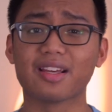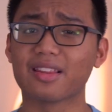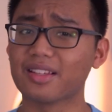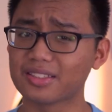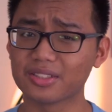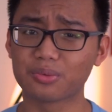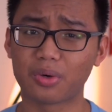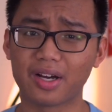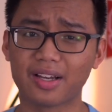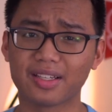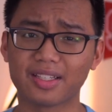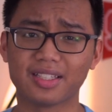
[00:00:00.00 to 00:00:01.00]
This is
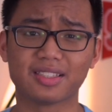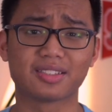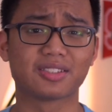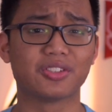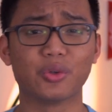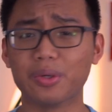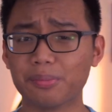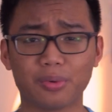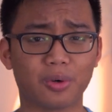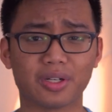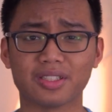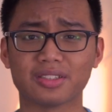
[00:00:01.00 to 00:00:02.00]
why it's so
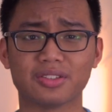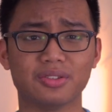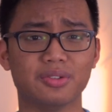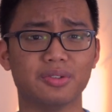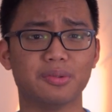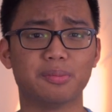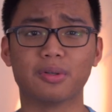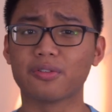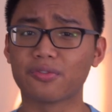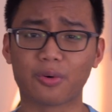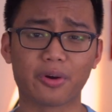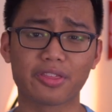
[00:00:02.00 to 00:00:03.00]
important to put
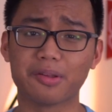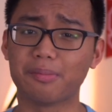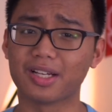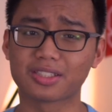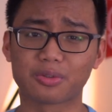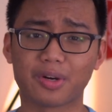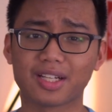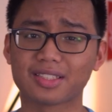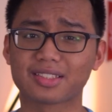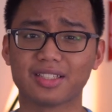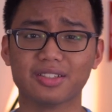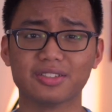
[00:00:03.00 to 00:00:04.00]
forth the best writing
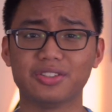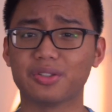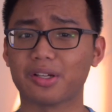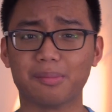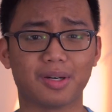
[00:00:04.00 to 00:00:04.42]
skills you can